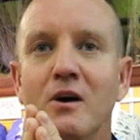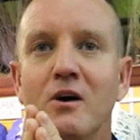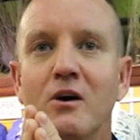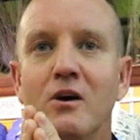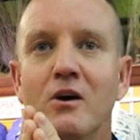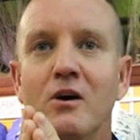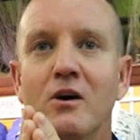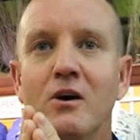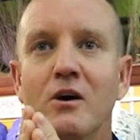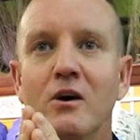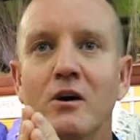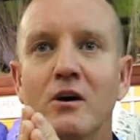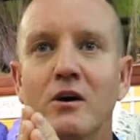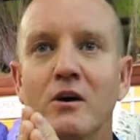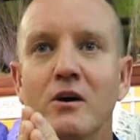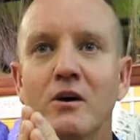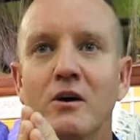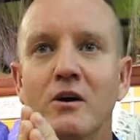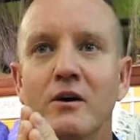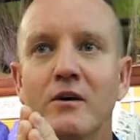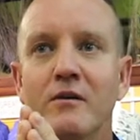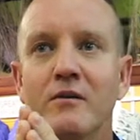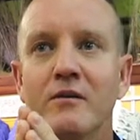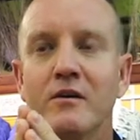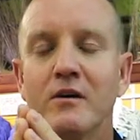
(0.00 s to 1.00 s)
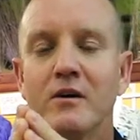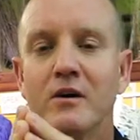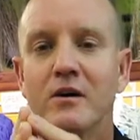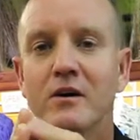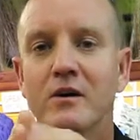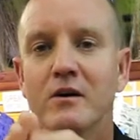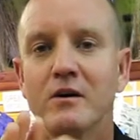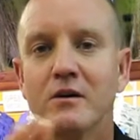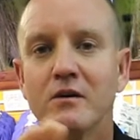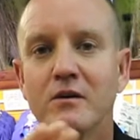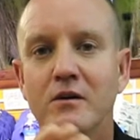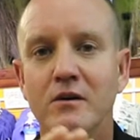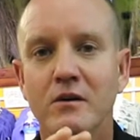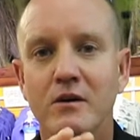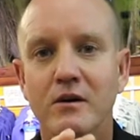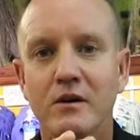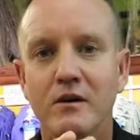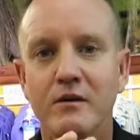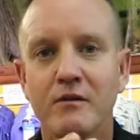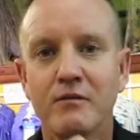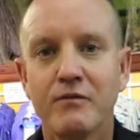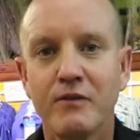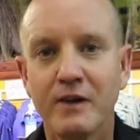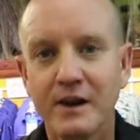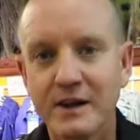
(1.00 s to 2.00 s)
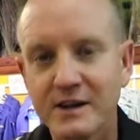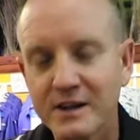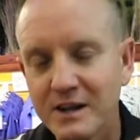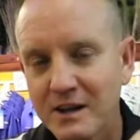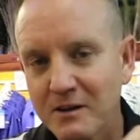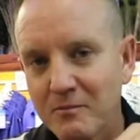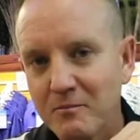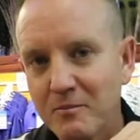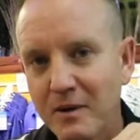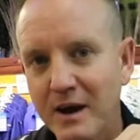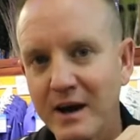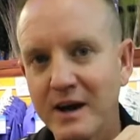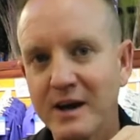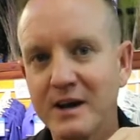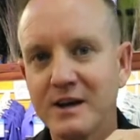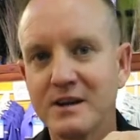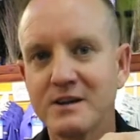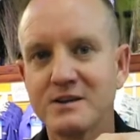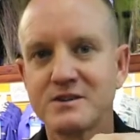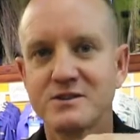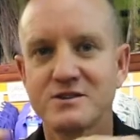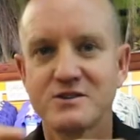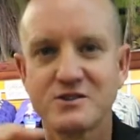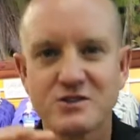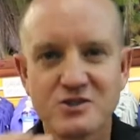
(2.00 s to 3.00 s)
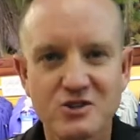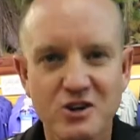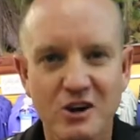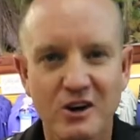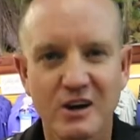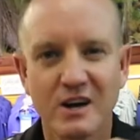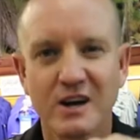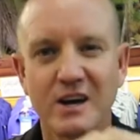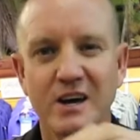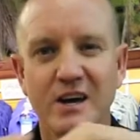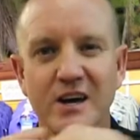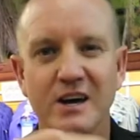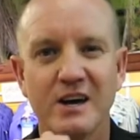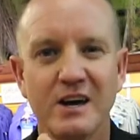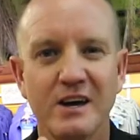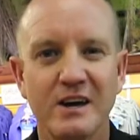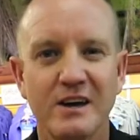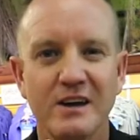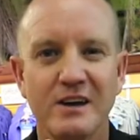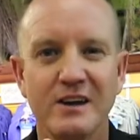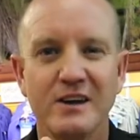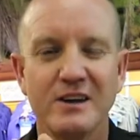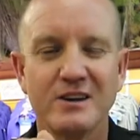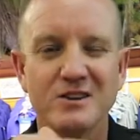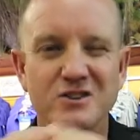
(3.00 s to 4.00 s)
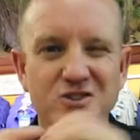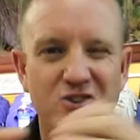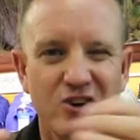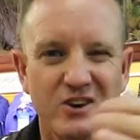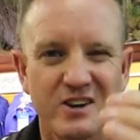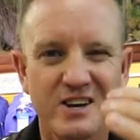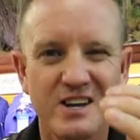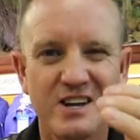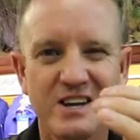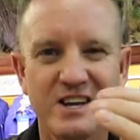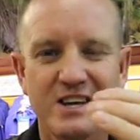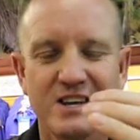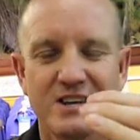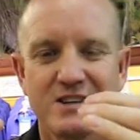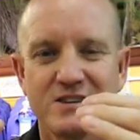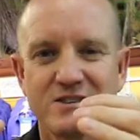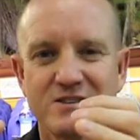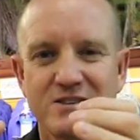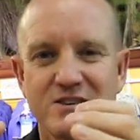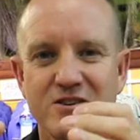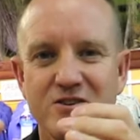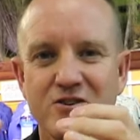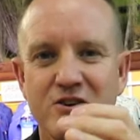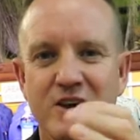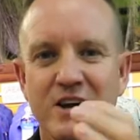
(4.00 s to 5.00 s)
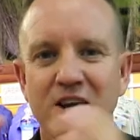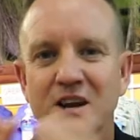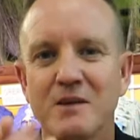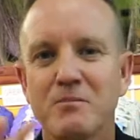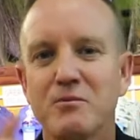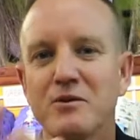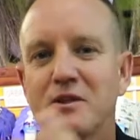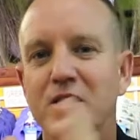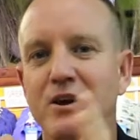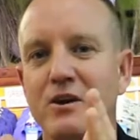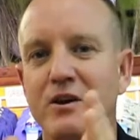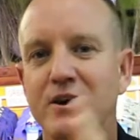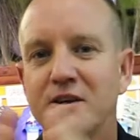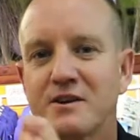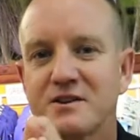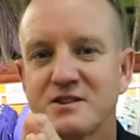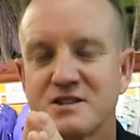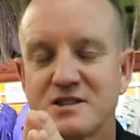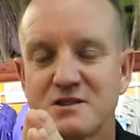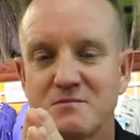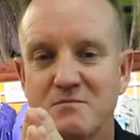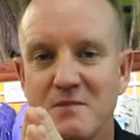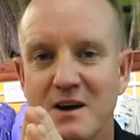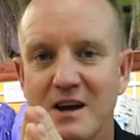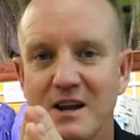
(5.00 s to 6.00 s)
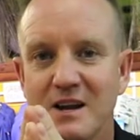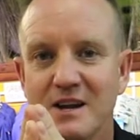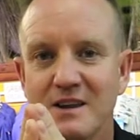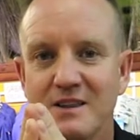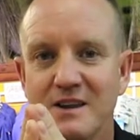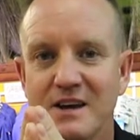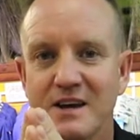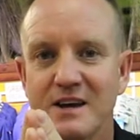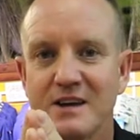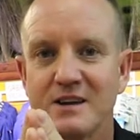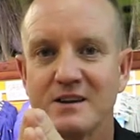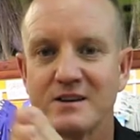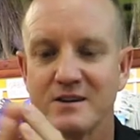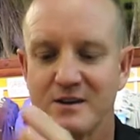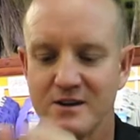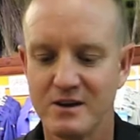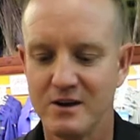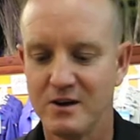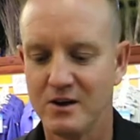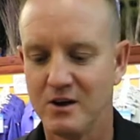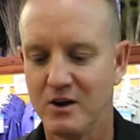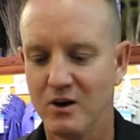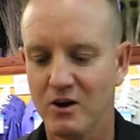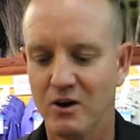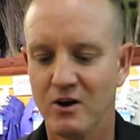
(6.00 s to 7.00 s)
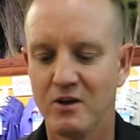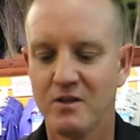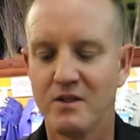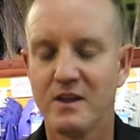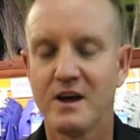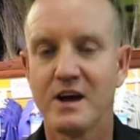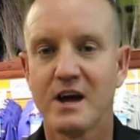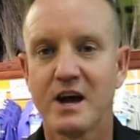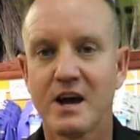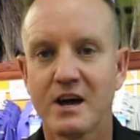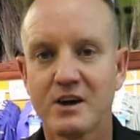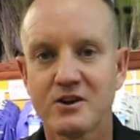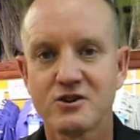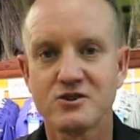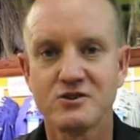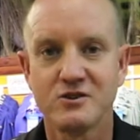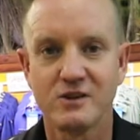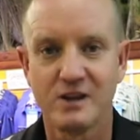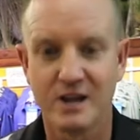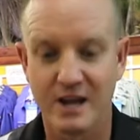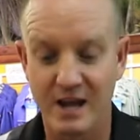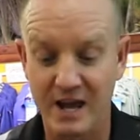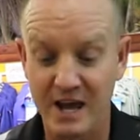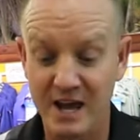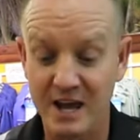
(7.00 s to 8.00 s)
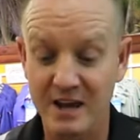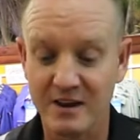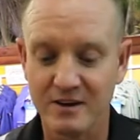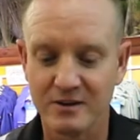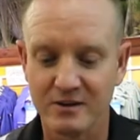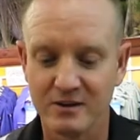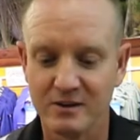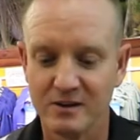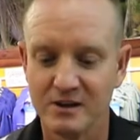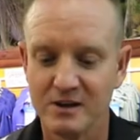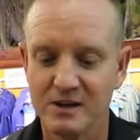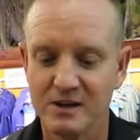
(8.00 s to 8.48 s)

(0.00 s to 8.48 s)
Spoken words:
are filleting bait, chocker, sardines. You end up with a lot of smell in that on the actual handle.